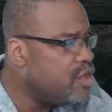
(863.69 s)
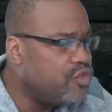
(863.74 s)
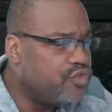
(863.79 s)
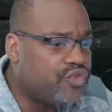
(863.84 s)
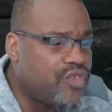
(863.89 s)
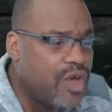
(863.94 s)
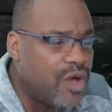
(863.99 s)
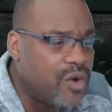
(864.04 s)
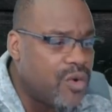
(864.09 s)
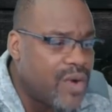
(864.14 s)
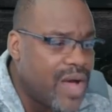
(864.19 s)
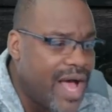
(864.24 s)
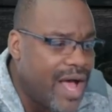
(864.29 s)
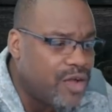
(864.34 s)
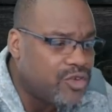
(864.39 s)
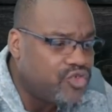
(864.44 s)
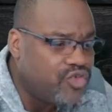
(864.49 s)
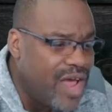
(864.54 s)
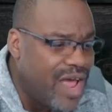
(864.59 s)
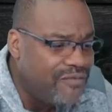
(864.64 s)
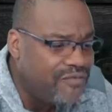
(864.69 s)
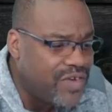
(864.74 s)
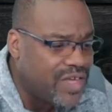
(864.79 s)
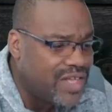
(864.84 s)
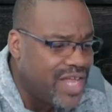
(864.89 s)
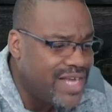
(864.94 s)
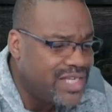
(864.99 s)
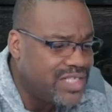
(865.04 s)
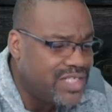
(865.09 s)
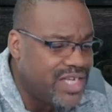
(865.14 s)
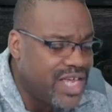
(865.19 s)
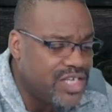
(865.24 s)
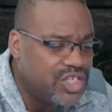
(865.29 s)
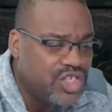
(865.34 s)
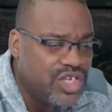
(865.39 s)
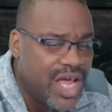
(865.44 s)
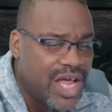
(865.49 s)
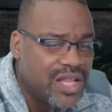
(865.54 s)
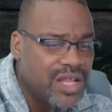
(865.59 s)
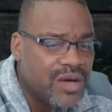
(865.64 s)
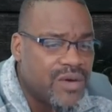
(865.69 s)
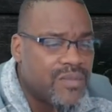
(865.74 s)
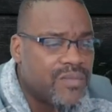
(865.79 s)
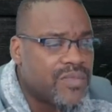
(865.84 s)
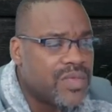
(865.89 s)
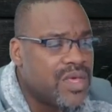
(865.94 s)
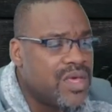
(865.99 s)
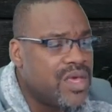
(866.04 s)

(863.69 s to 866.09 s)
So our traffic light says yellow.